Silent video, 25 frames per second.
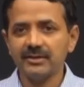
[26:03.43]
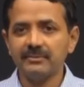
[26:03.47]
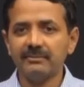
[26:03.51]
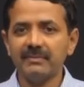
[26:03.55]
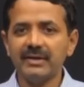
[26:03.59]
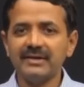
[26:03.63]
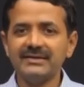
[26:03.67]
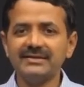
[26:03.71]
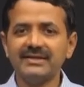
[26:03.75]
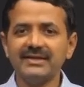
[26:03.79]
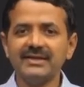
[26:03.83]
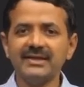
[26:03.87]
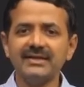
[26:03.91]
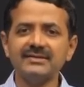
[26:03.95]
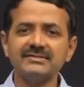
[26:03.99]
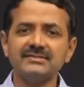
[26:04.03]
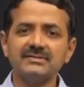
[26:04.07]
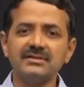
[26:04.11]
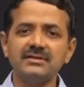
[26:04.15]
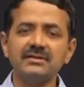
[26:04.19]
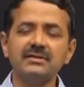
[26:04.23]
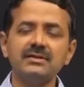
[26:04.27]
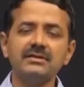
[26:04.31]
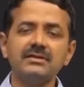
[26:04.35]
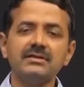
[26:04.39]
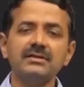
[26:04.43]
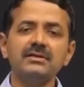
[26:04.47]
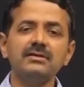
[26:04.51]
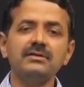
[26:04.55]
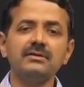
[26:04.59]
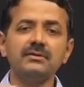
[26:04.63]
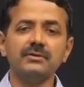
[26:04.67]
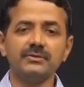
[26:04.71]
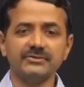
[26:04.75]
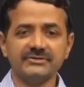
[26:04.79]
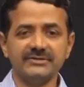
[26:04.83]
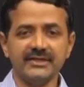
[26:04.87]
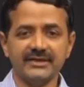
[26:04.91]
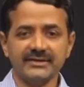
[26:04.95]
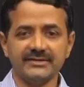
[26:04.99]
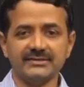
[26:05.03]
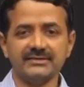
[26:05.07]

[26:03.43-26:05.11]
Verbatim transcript: but there are certain loci,